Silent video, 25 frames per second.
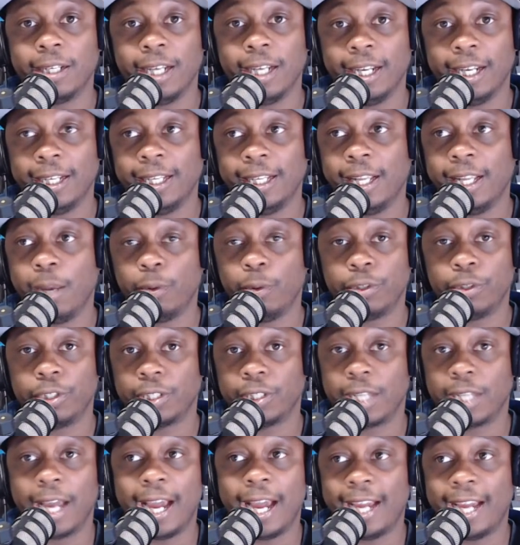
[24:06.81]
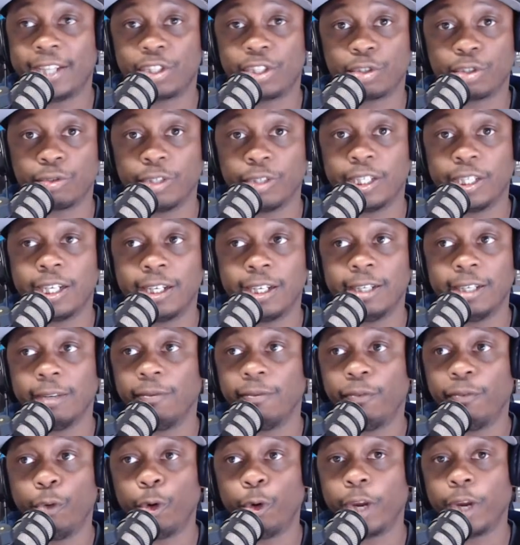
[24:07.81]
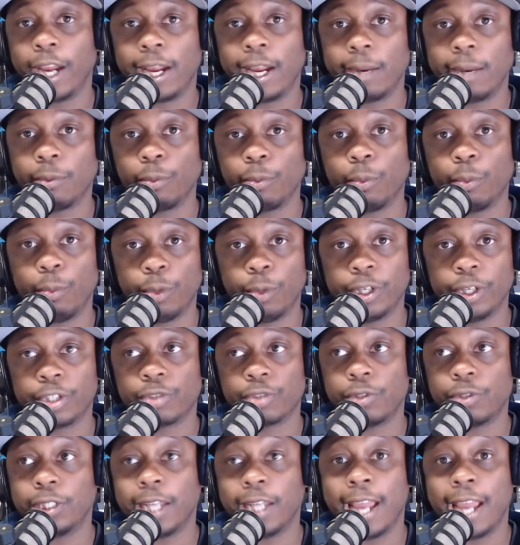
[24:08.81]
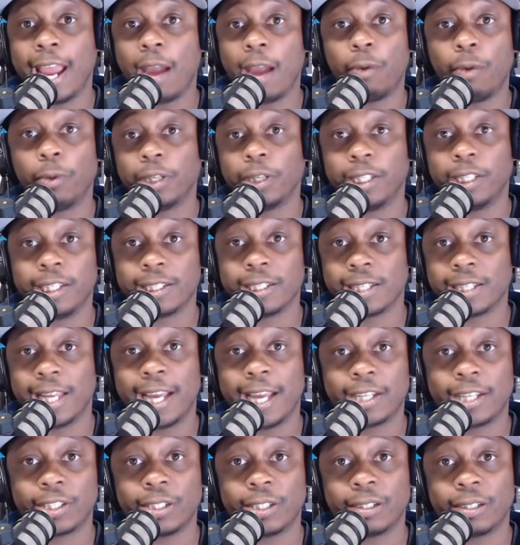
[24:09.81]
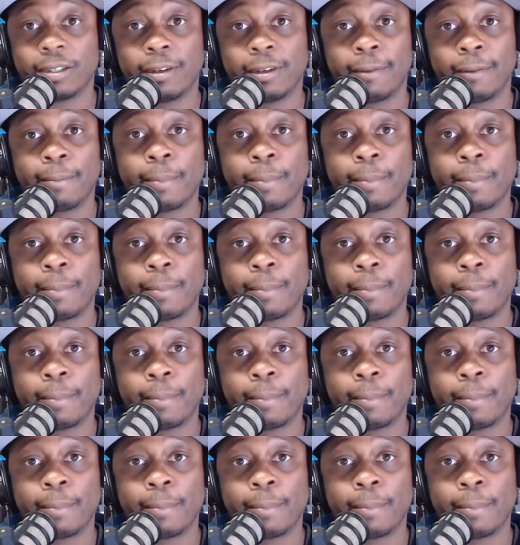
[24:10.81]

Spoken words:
and it was just a hot streak and 4-game win streak. They had one of these last year.